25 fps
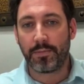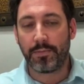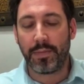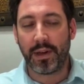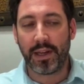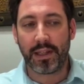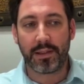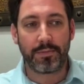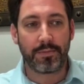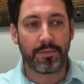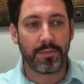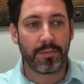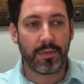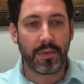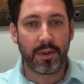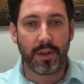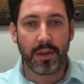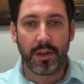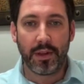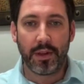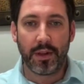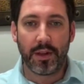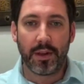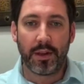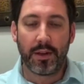But
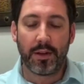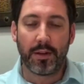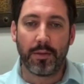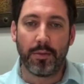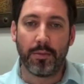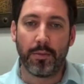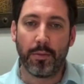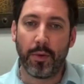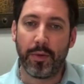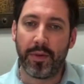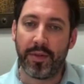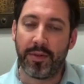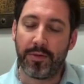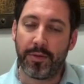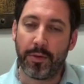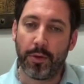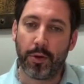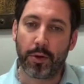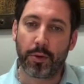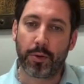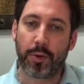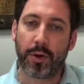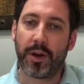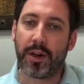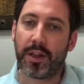moving
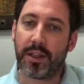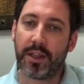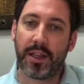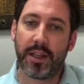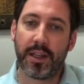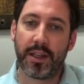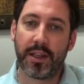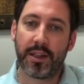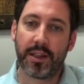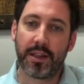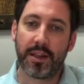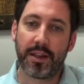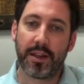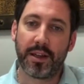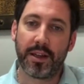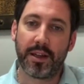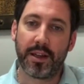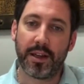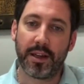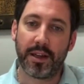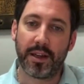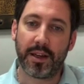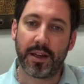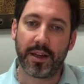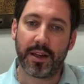forward
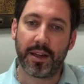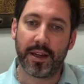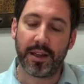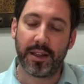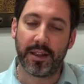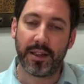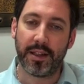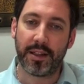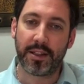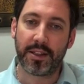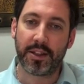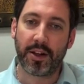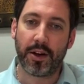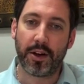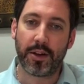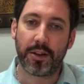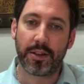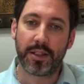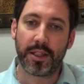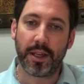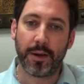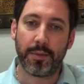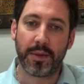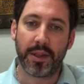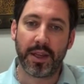in this
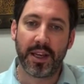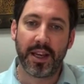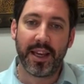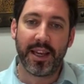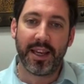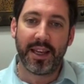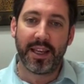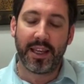concept,